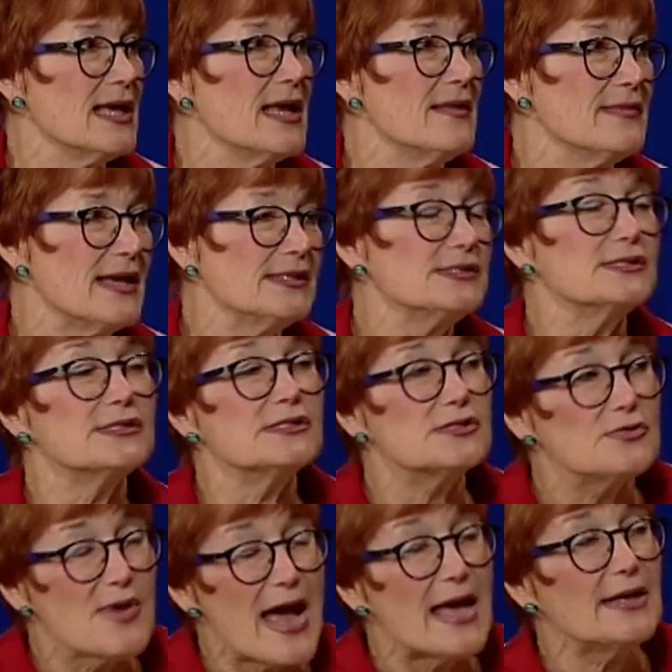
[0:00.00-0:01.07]
And that's the
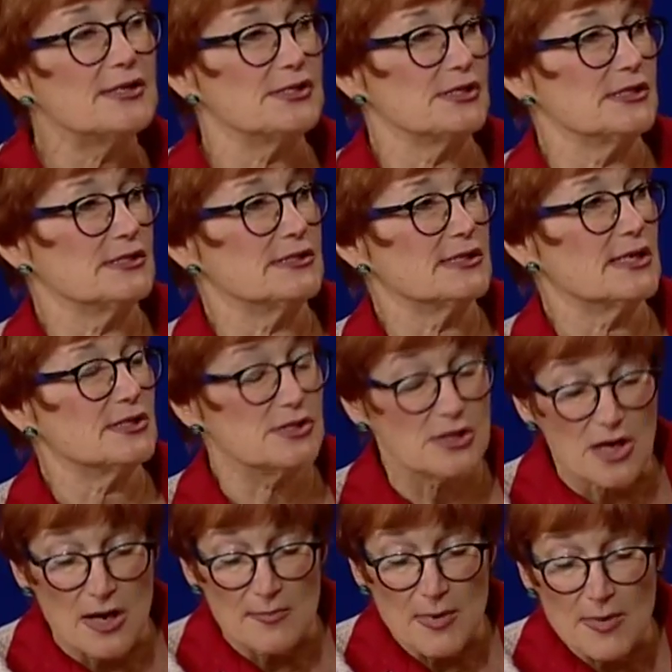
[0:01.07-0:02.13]
strategies that you
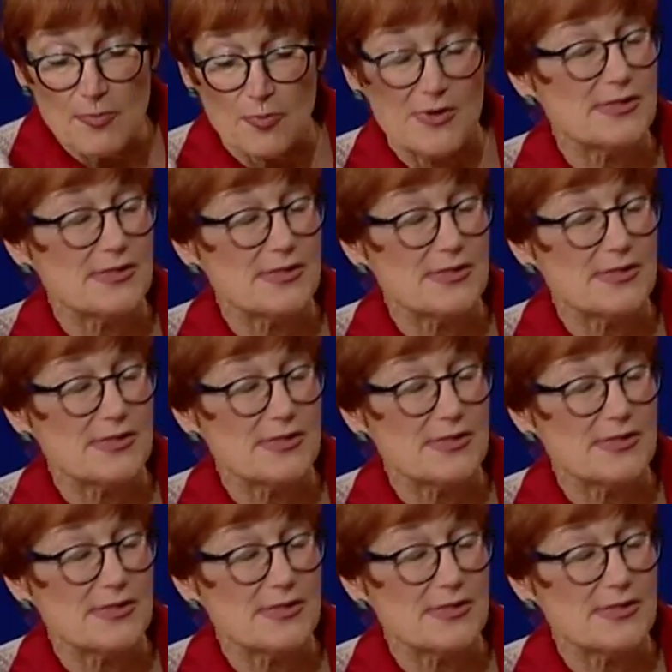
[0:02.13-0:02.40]
come up